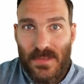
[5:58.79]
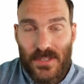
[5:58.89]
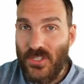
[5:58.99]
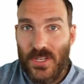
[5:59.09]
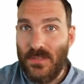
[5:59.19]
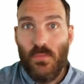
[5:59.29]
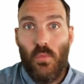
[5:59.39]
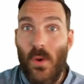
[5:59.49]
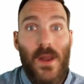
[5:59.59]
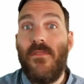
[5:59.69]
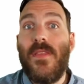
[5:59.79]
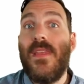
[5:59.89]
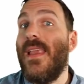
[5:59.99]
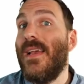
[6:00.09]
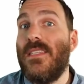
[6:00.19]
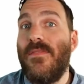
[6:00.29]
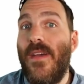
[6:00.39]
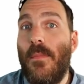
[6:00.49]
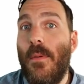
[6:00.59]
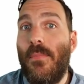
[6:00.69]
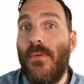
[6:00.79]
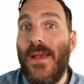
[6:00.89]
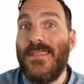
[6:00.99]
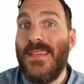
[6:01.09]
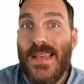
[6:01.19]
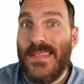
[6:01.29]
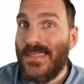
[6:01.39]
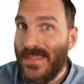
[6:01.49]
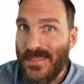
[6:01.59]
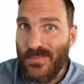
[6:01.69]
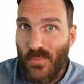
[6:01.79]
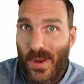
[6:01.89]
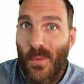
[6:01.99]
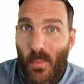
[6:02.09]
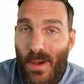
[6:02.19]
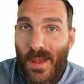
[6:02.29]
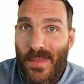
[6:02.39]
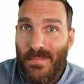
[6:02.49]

It's just whatever the next available price is. That's what I want.